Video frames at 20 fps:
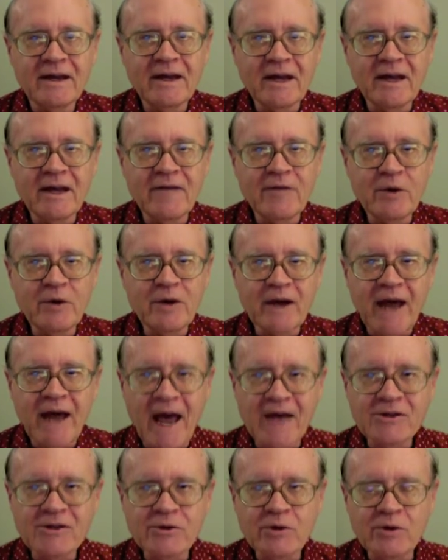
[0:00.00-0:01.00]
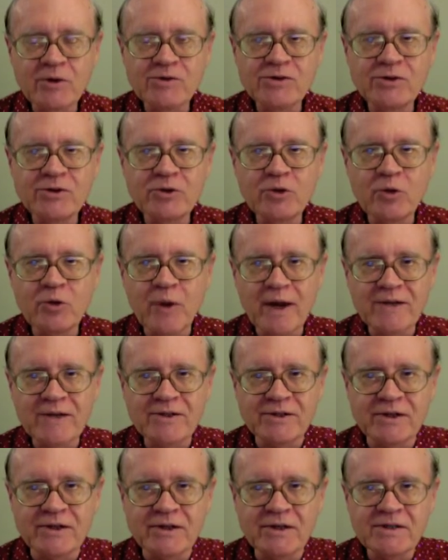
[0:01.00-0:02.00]
If you can answer those two
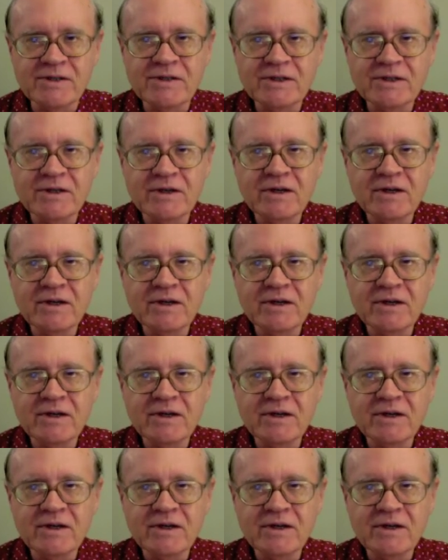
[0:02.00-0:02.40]
questions,